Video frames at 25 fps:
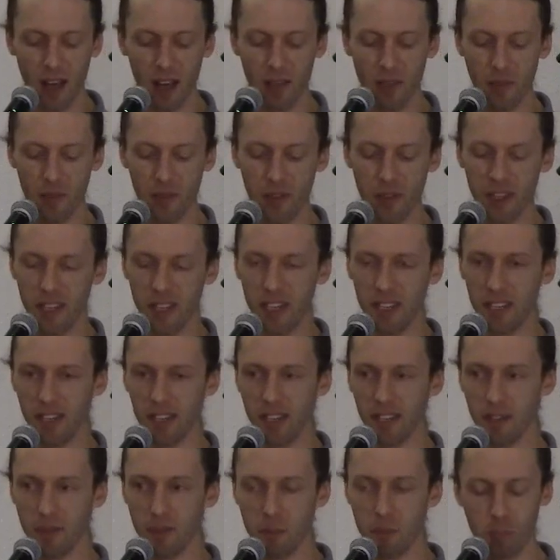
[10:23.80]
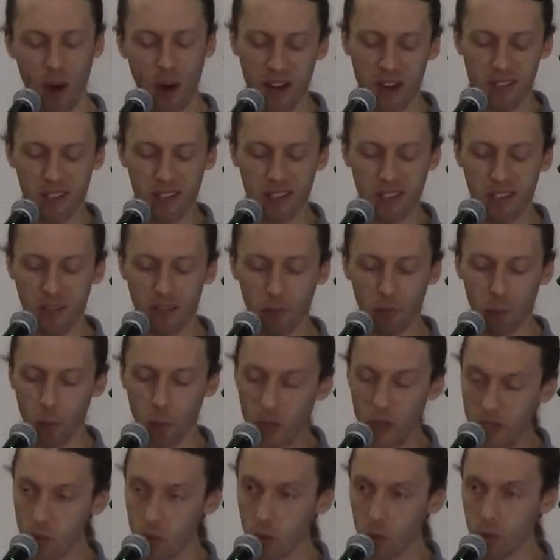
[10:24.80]
The practices of
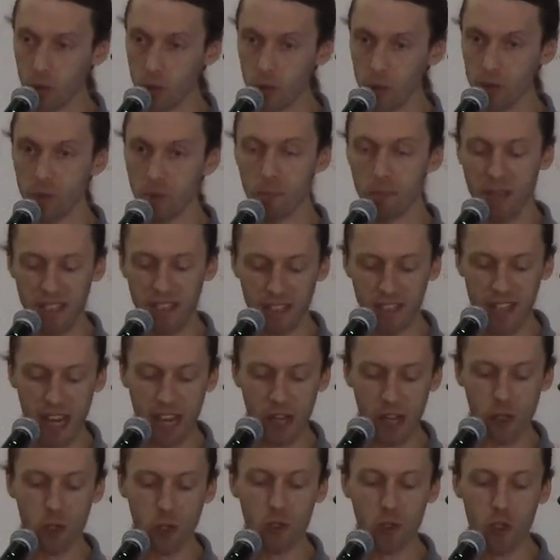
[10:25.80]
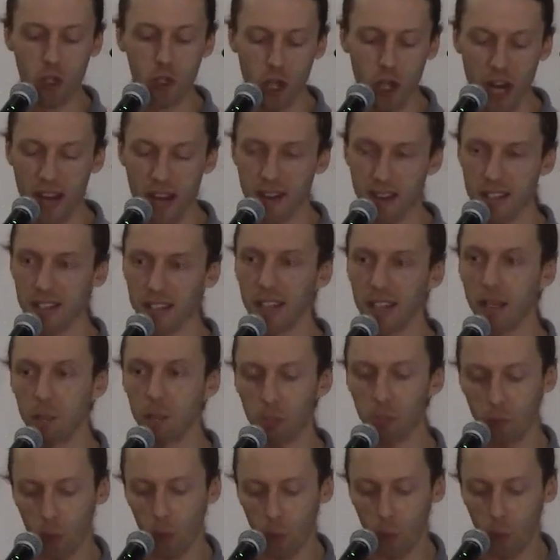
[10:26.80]
rituals, meditation, chanting,